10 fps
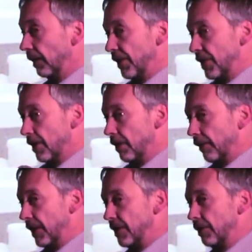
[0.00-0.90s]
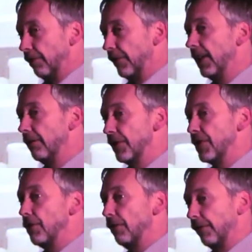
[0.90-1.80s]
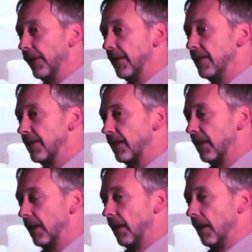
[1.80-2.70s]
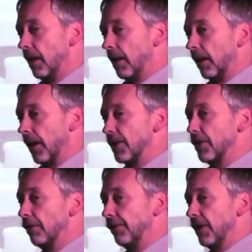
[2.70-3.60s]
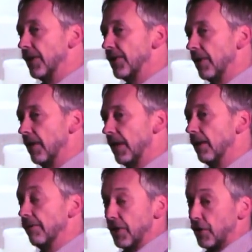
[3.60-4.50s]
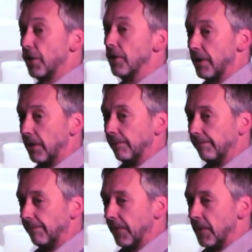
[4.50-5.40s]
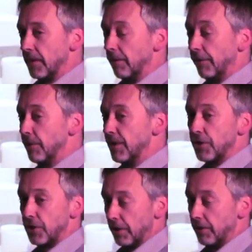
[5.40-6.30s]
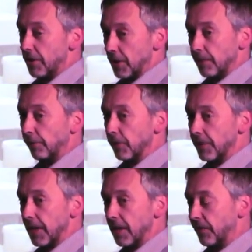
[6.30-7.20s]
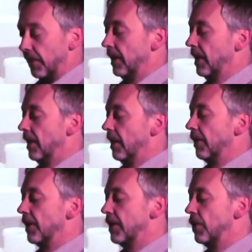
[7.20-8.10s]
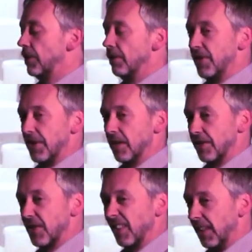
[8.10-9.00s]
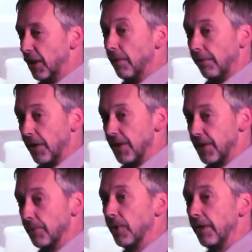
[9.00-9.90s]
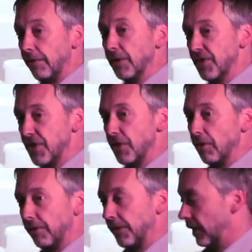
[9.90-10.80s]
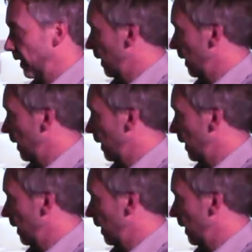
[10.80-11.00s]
the surface, you're feeling for softenings. That's often a sign of a stroke. So if there was a stroke just before death, the tissue starts to liquefy somewhat, it feels soft.